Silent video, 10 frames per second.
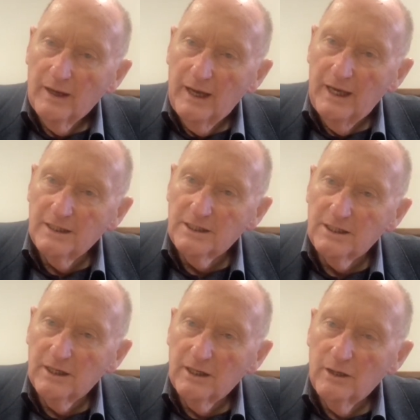is
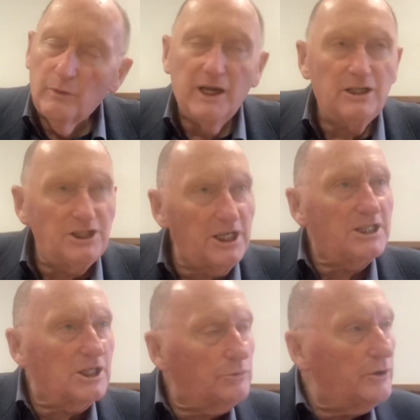the way
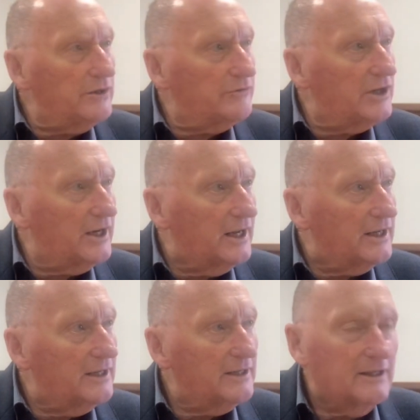Jesus would have done it,